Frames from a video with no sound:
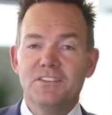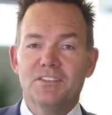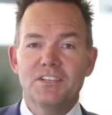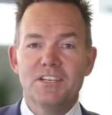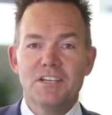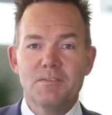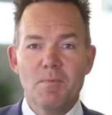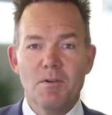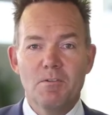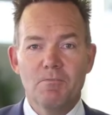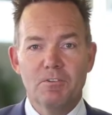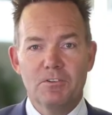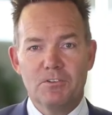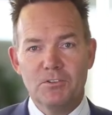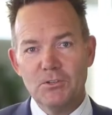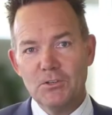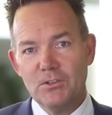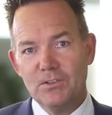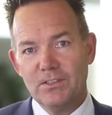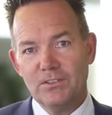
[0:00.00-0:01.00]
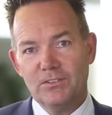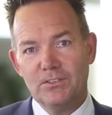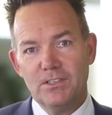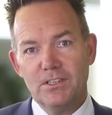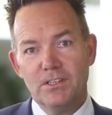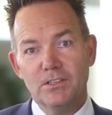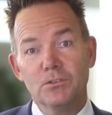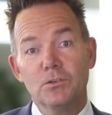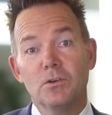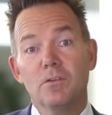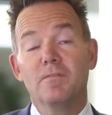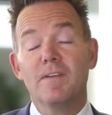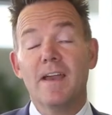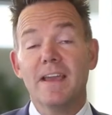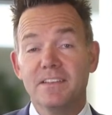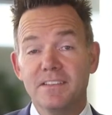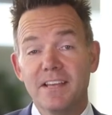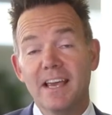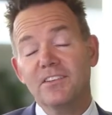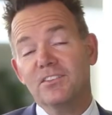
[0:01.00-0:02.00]
team returned this year to a
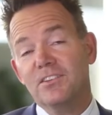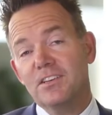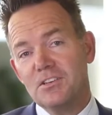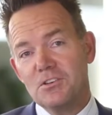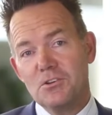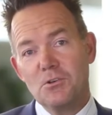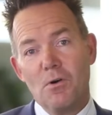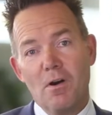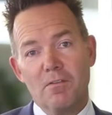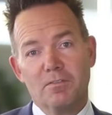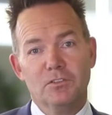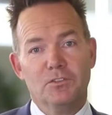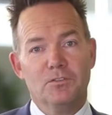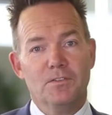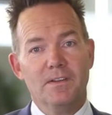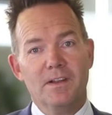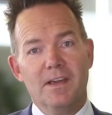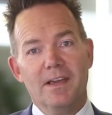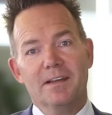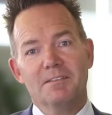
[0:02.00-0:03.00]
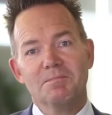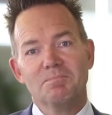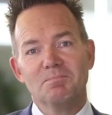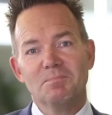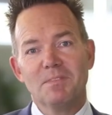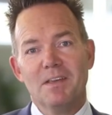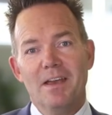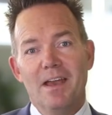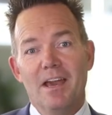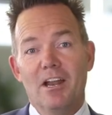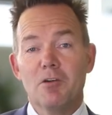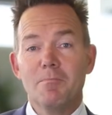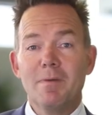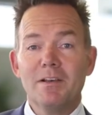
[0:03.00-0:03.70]
fantastic new office fit out. And I